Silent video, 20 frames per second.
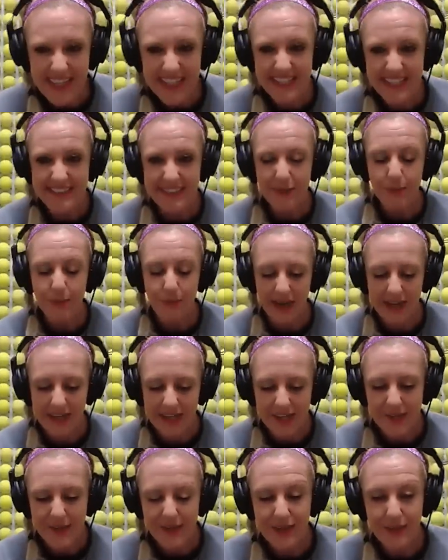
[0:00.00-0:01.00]
Andy, why
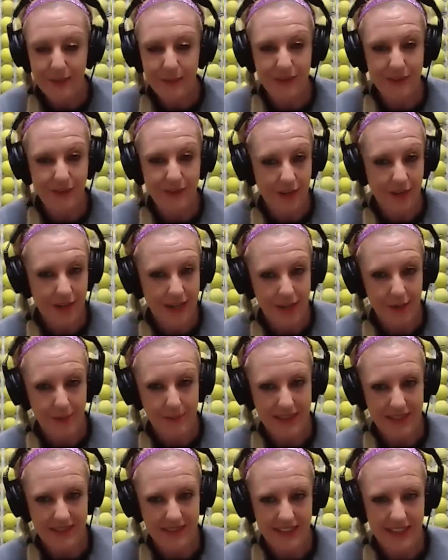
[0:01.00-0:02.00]
don't you start out
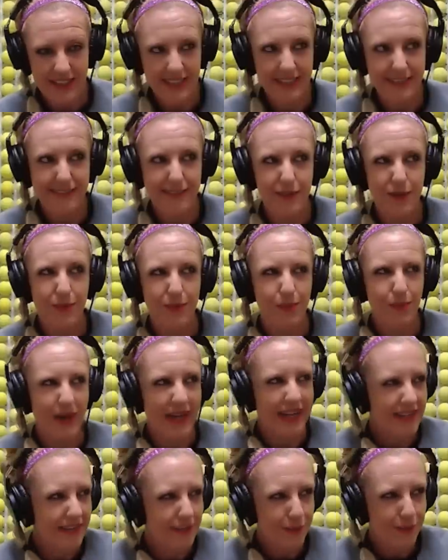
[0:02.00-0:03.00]
by telling us
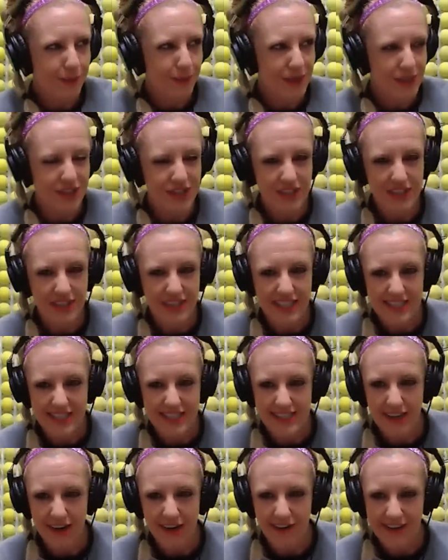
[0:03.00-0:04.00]
when you switched to the
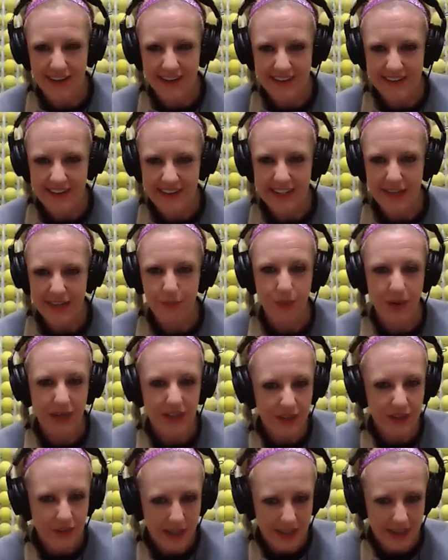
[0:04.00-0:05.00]
DR 98,
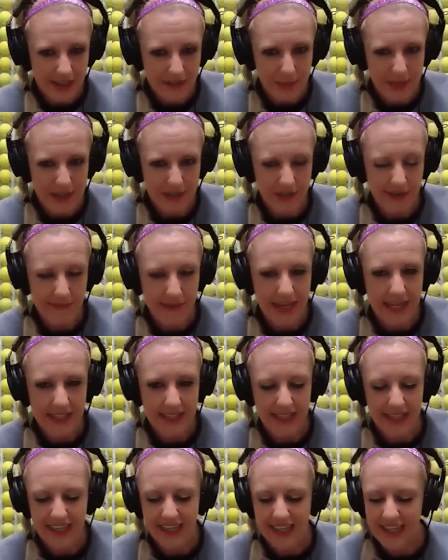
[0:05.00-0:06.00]
what you liked about that
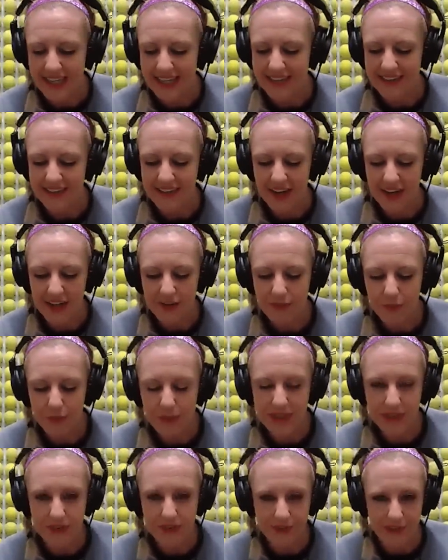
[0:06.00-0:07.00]
racket and kind of
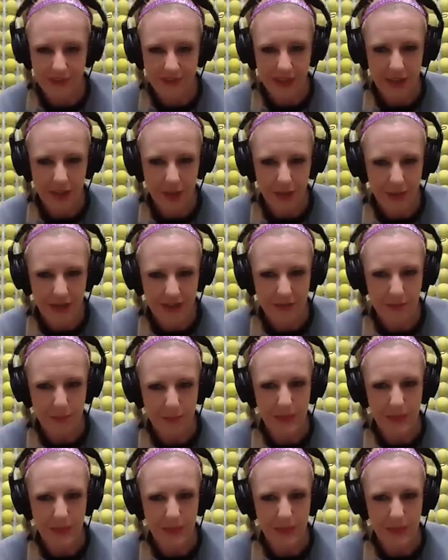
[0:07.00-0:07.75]
what your setup has